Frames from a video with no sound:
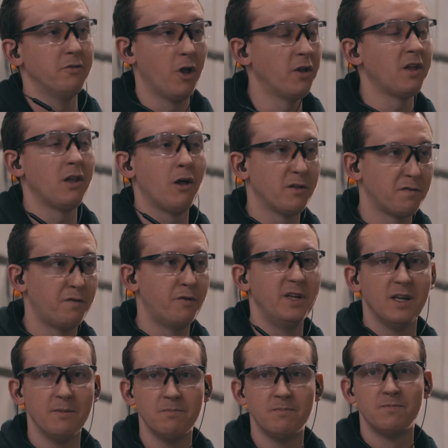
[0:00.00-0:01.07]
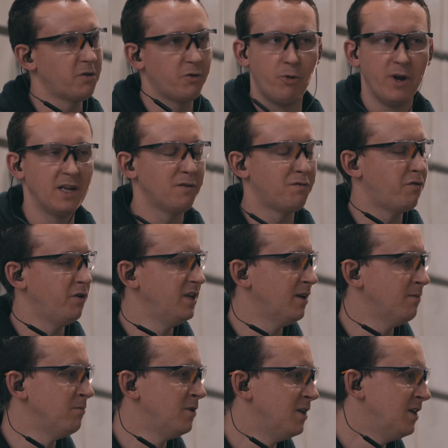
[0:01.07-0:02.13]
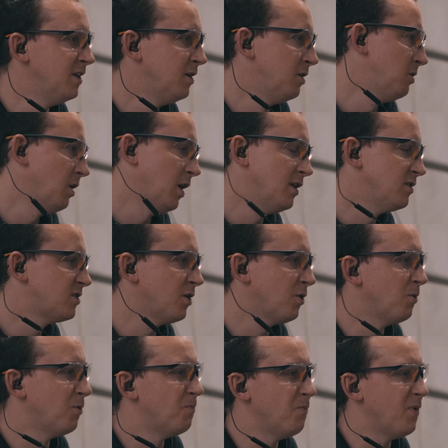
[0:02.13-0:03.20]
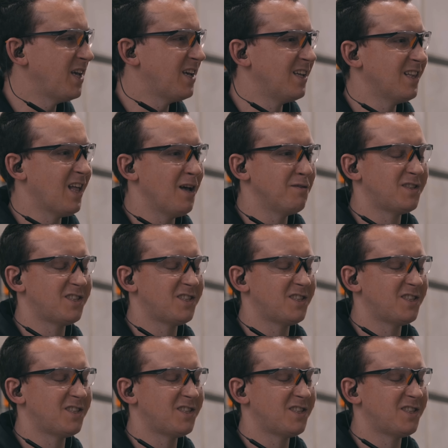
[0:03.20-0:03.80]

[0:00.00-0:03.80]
not a lot of freedom, creative freedom. And so making knives